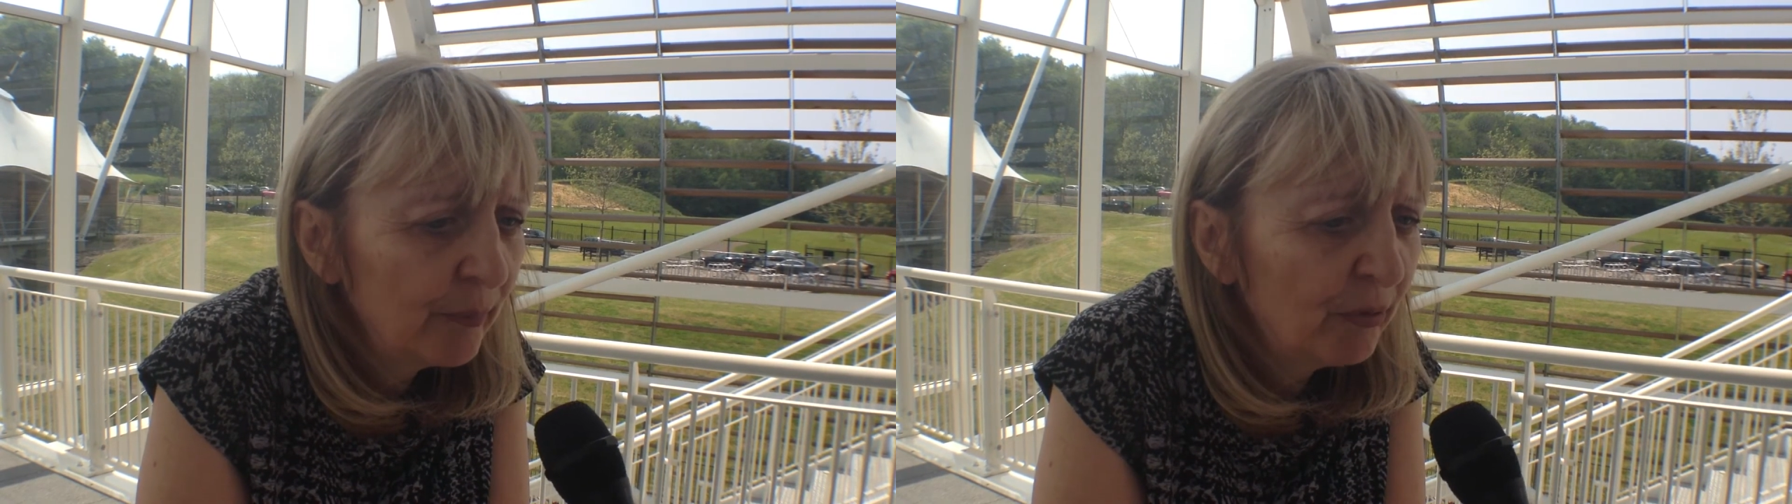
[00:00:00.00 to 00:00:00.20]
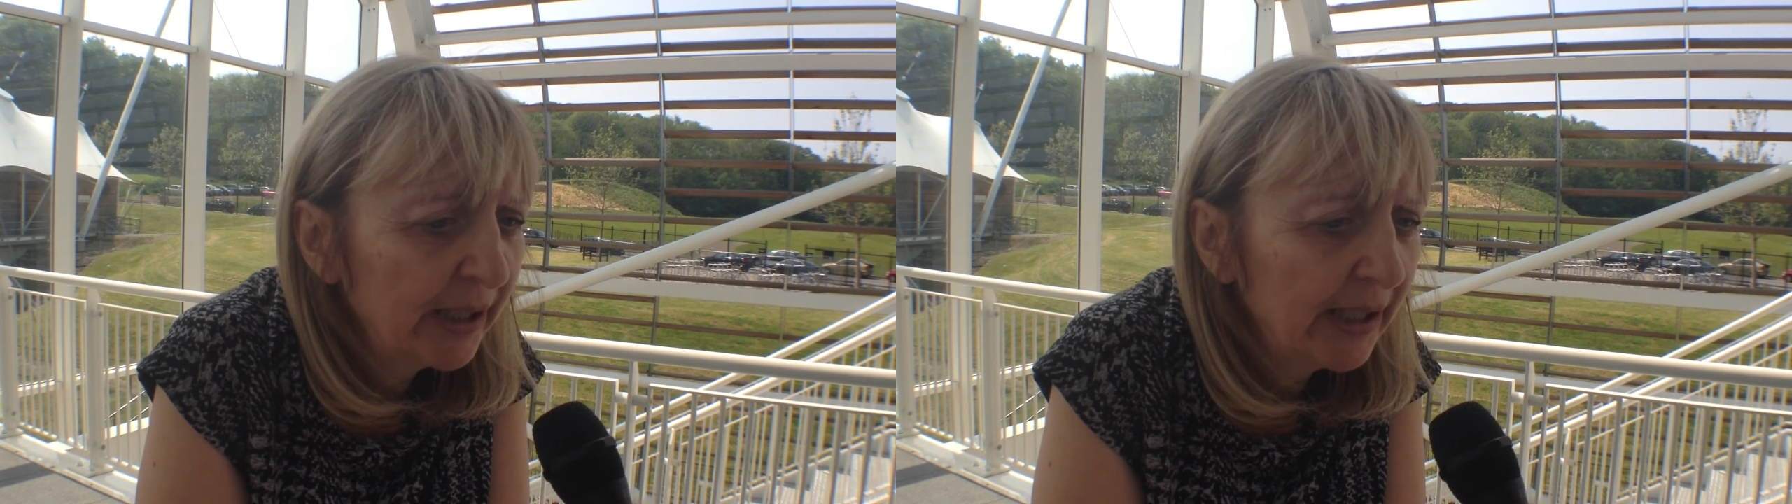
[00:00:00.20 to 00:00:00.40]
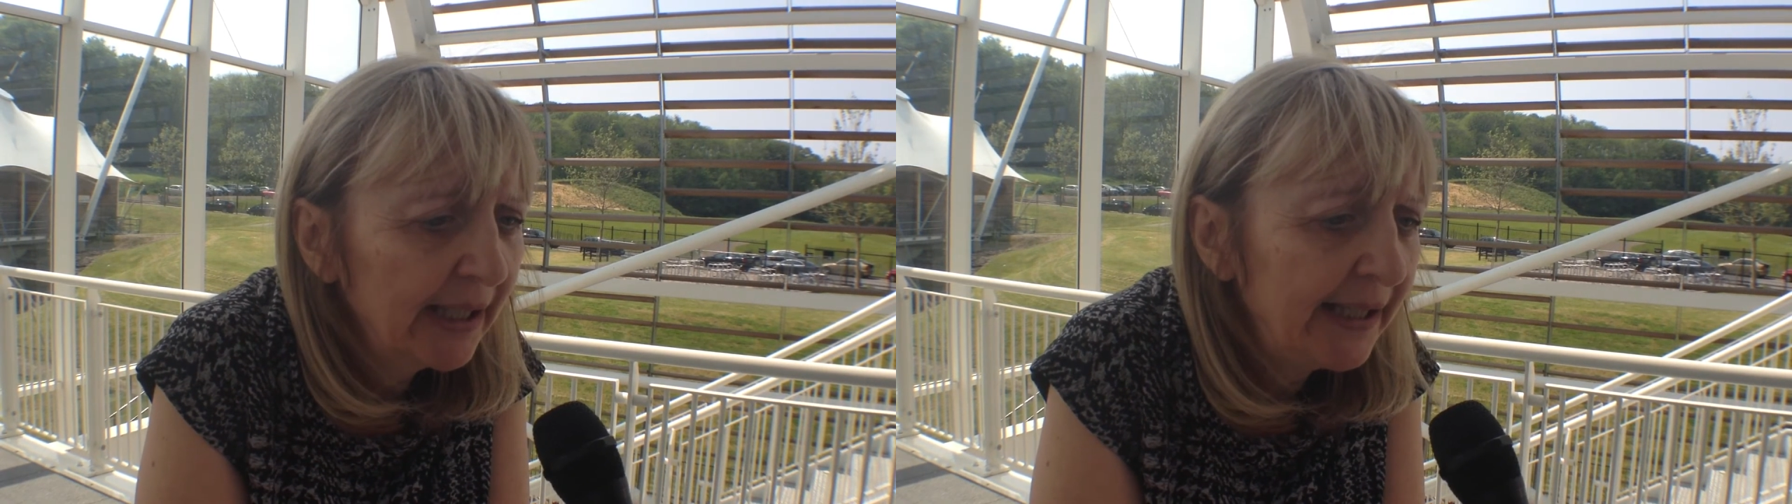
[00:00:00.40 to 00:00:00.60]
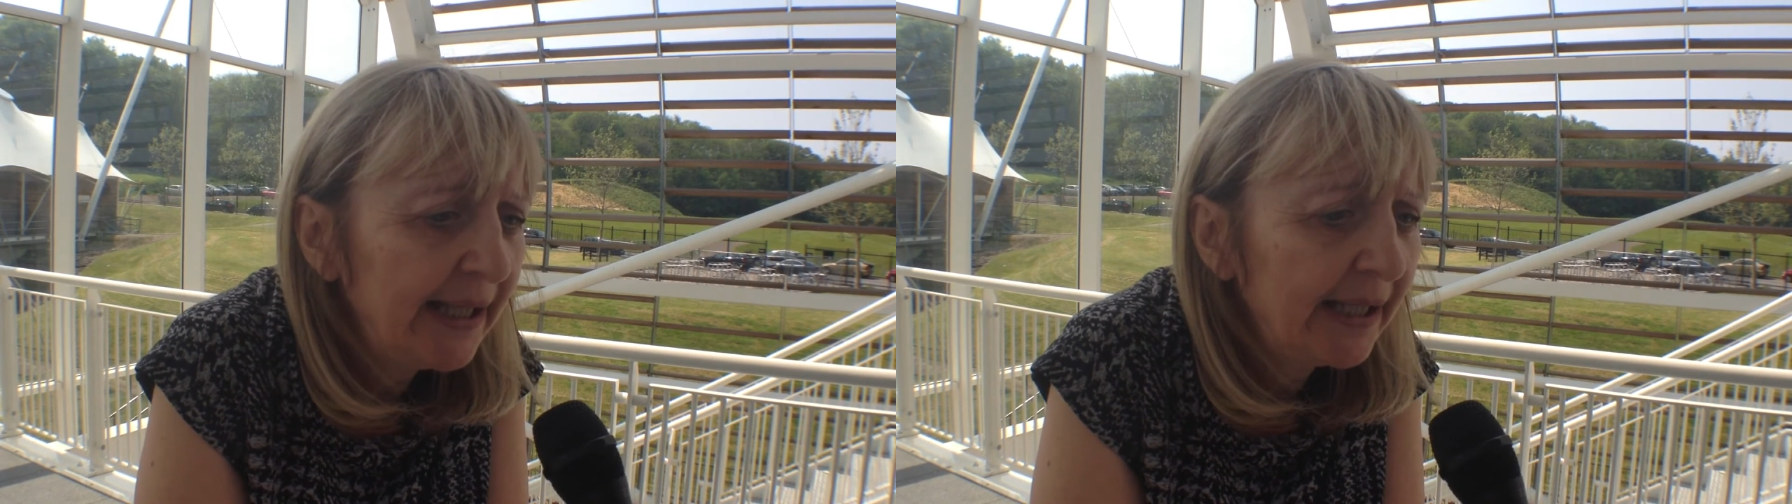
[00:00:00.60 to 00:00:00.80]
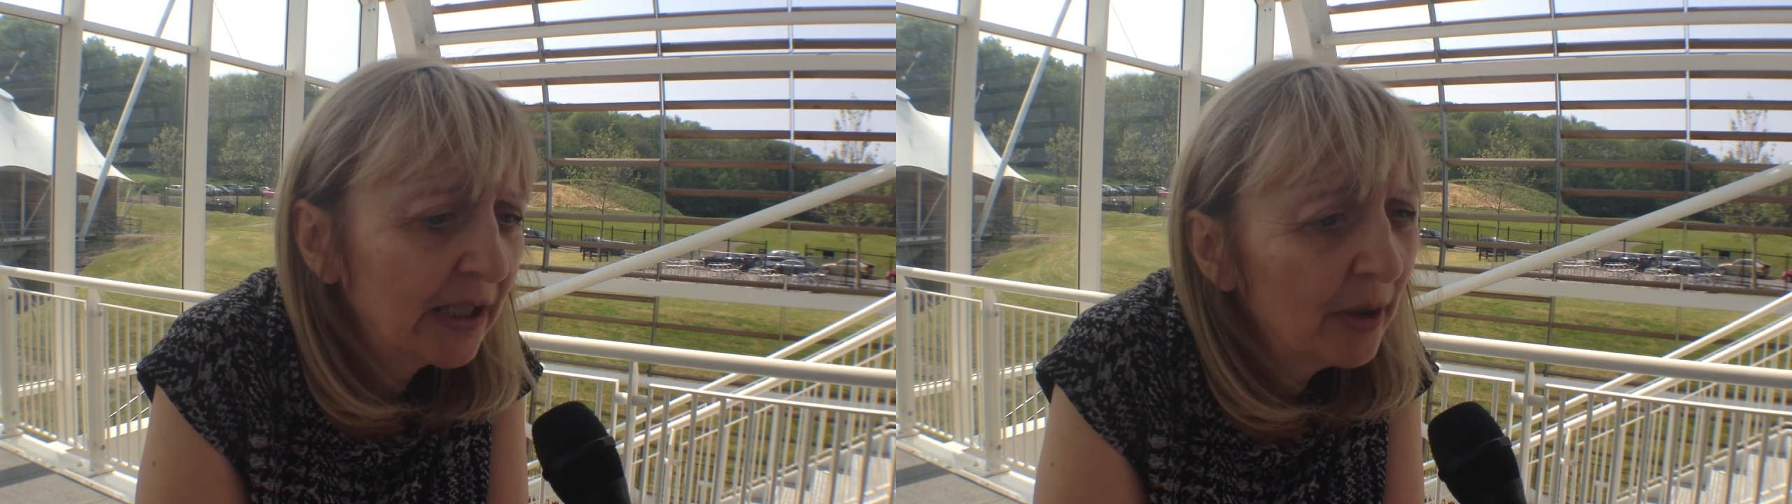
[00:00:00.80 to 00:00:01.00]
bringing in
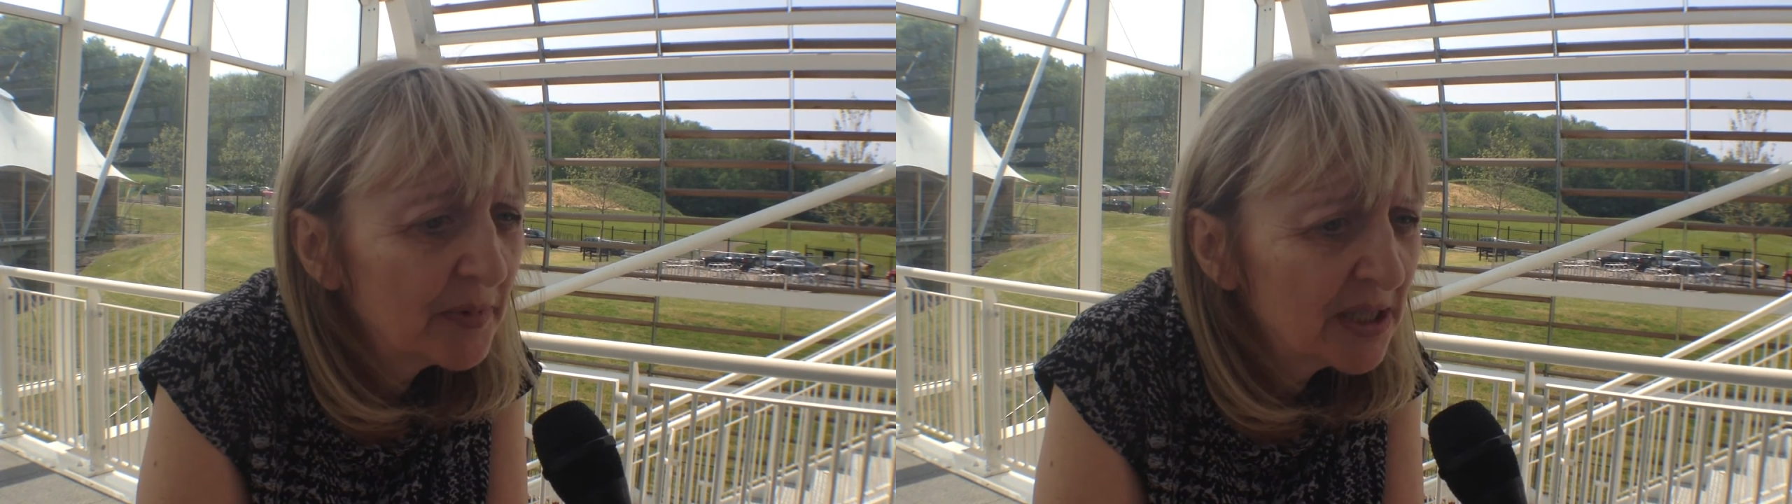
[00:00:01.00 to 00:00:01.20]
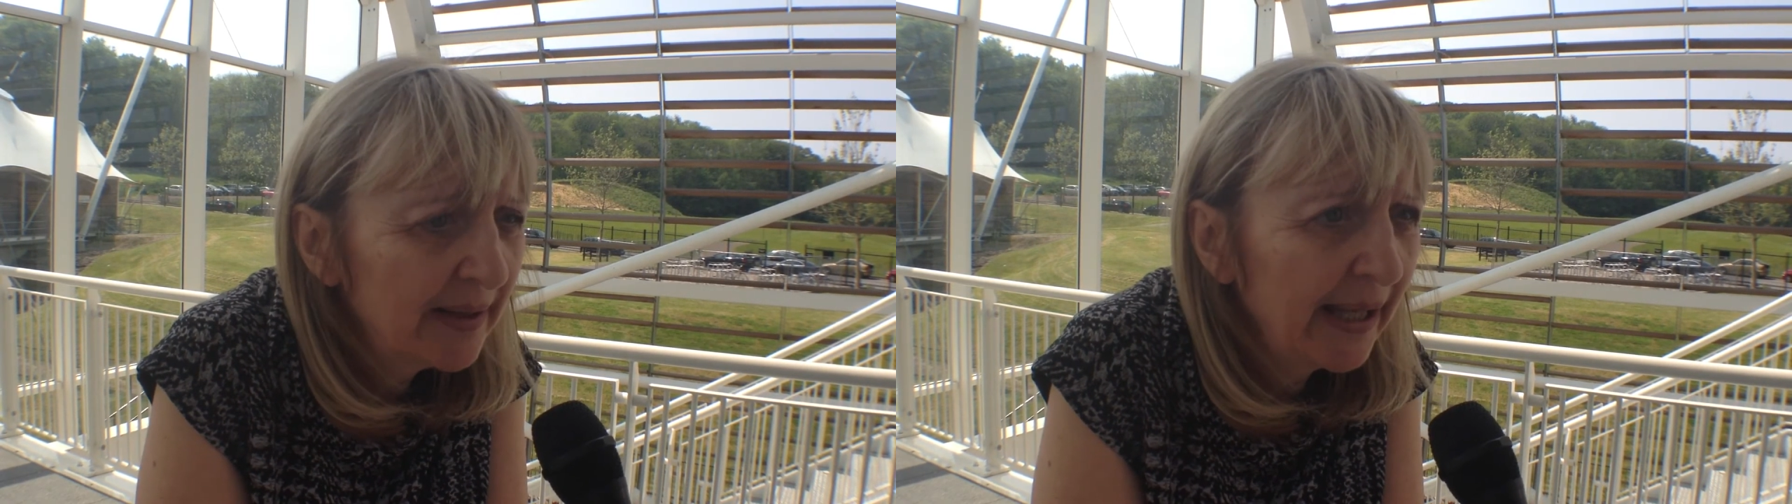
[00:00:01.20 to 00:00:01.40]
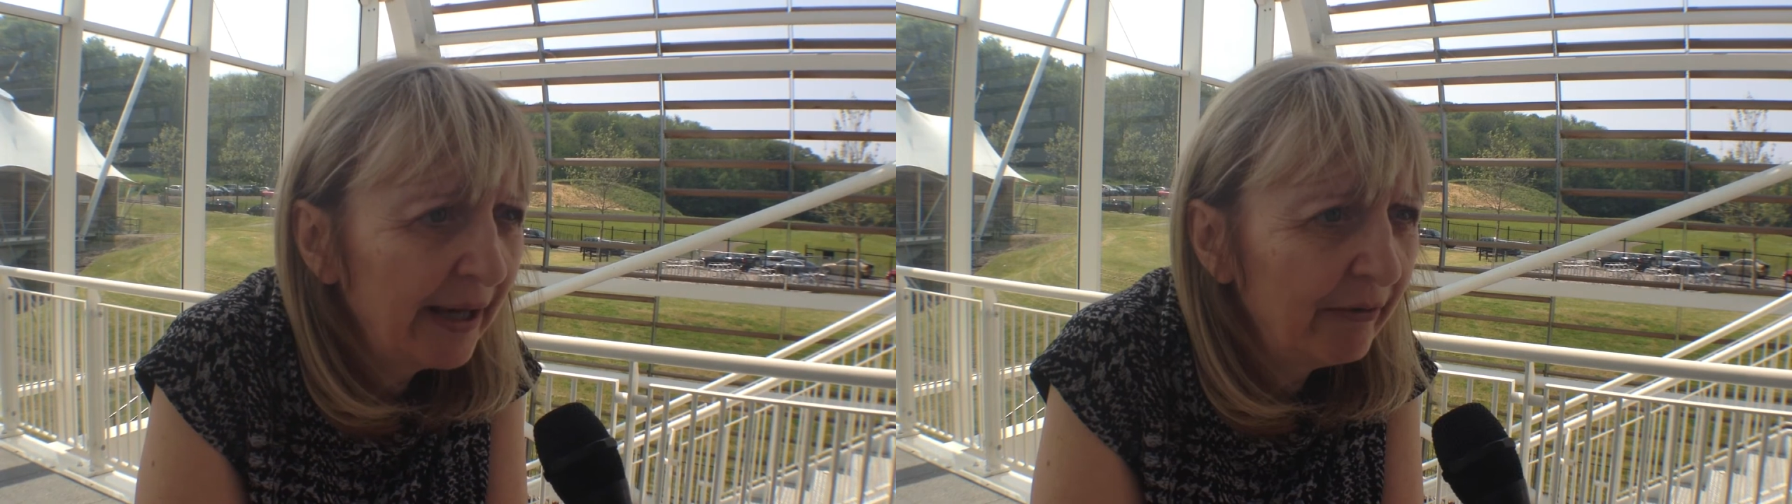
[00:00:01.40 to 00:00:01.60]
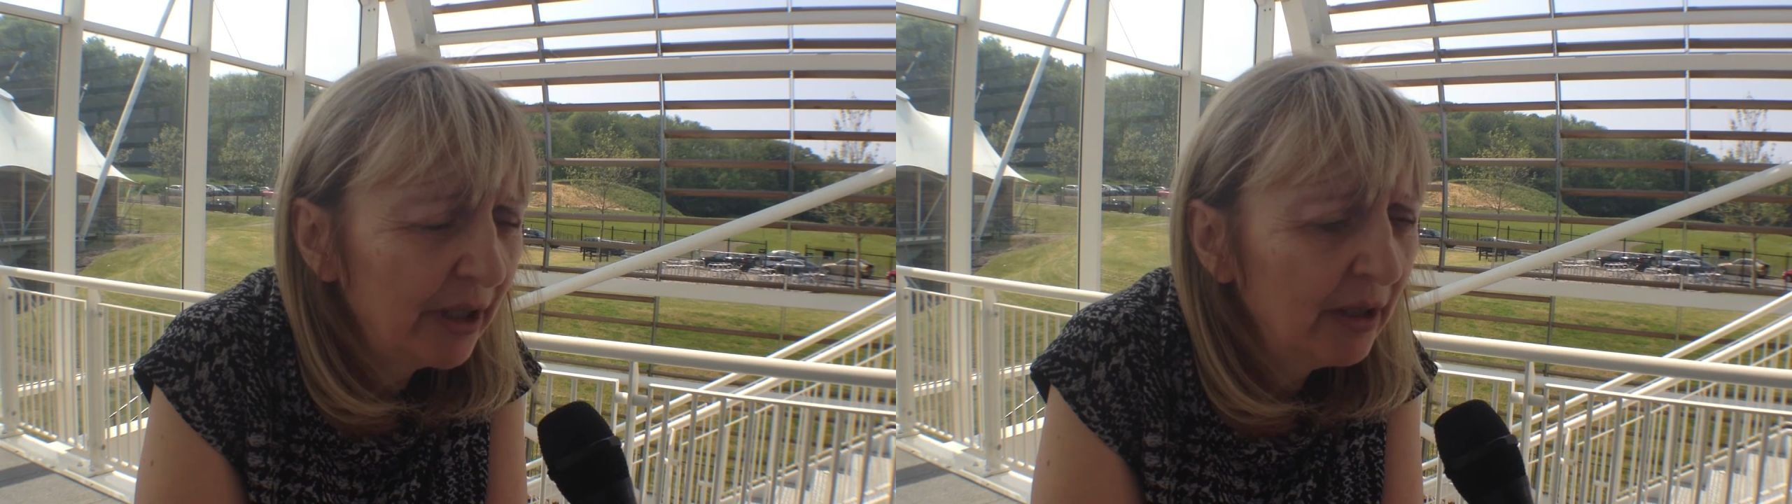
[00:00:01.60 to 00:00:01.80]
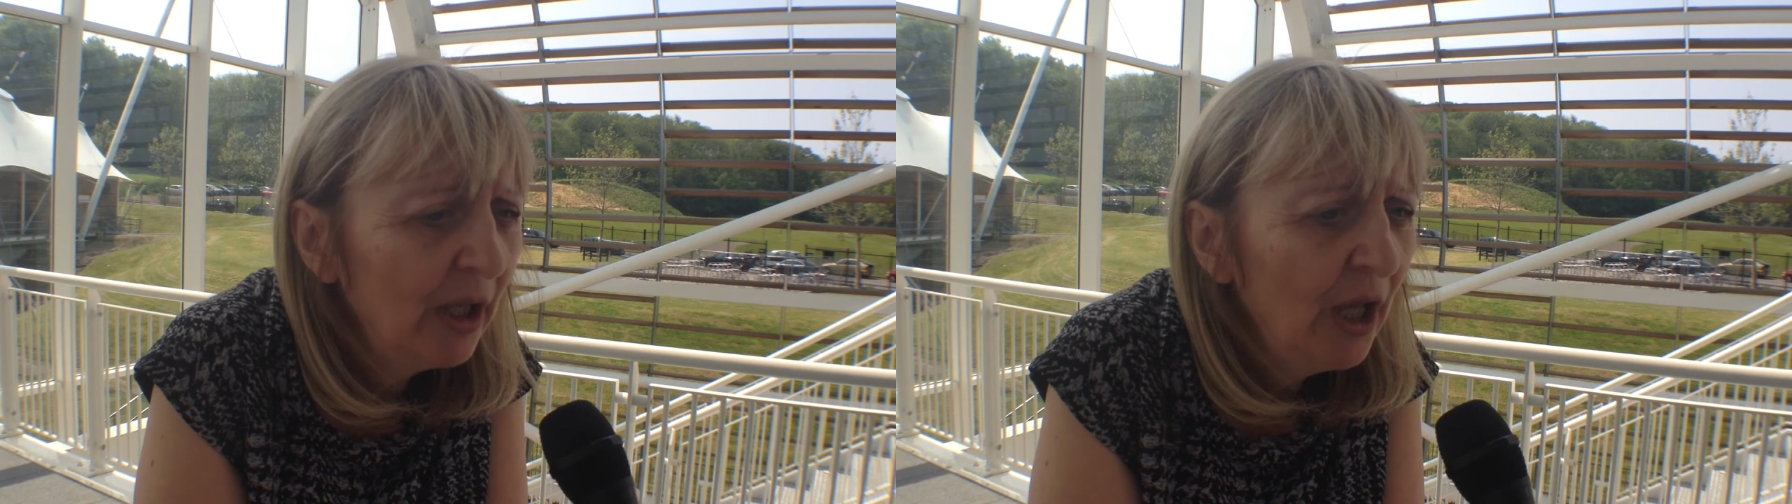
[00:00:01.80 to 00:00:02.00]
income to the area.